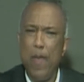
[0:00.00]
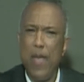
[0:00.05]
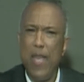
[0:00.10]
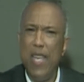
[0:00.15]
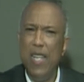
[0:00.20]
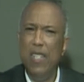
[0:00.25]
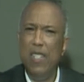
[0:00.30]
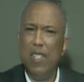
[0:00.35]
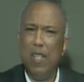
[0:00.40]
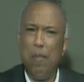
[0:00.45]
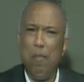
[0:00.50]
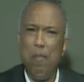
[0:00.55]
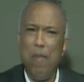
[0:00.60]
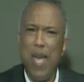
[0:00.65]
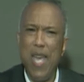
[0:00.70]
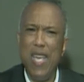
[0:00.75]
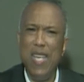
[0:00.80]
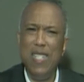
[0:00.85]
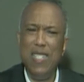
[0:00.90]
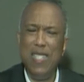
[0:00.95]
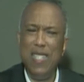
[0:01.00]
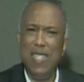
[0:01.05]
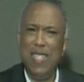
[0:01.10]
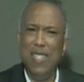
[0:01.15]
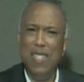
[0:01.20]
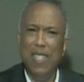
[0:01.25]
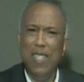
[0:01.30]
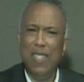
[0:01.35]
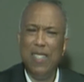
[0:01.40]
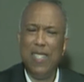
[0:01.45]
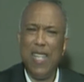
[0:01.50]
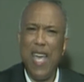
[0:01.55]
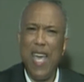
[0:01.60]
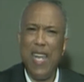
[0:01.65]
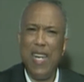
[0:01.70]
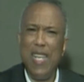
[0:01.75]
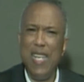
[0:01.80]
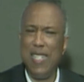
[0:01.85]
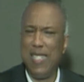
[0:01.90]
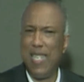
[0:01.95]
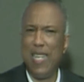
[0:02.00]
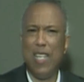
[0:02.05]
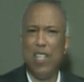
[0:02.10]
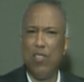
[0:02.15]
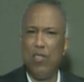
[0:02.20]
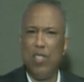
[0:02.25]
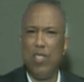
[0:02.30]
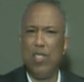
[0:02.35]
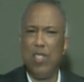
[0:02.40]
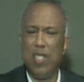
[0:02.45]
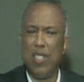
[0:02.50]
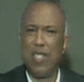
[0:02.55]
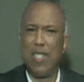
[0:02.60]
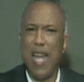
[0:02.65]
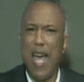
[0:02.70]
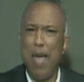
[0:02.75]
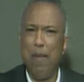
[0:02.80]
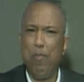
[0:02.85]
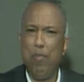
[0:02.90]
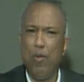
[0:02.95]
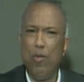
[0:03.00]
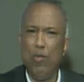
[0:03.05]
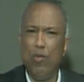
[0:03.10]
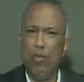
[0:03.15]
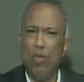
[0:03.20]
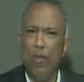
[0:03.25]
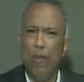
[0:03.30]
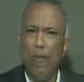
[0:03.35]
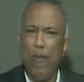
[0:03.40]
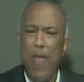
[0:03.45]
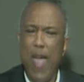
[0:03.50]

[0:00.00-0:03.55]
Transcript: Isn't it amazing that he tells his disciples